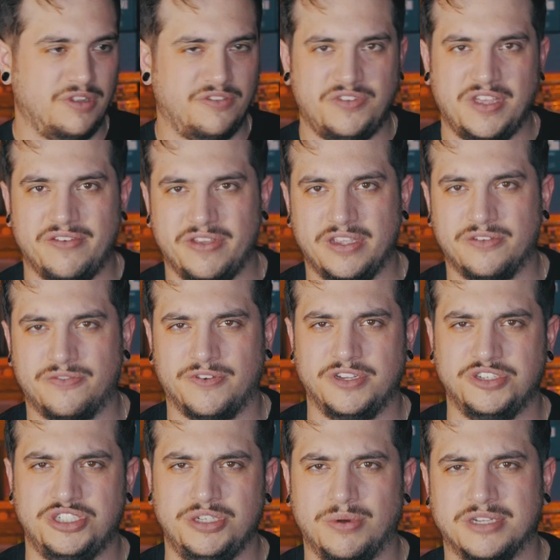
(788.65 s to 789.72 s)
If you have any fun
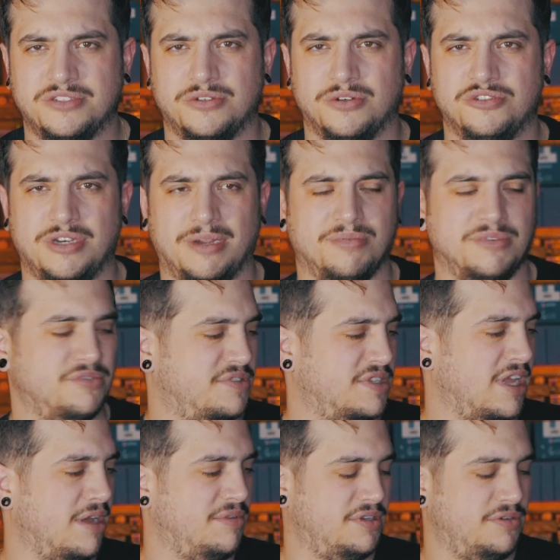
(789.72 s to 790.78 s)
GWOT stories, drop them in the
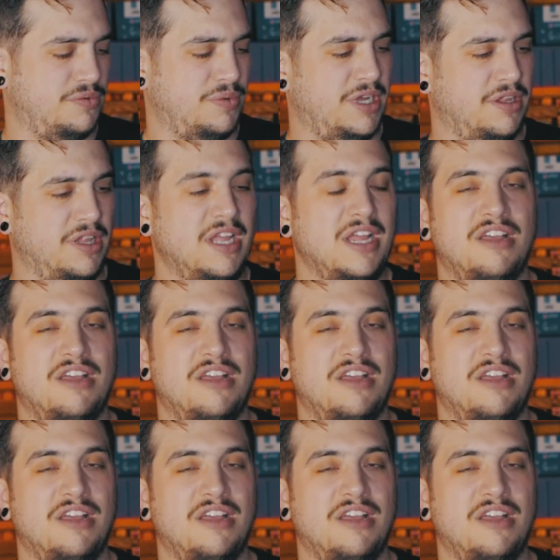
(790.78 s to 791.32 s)
comments as well.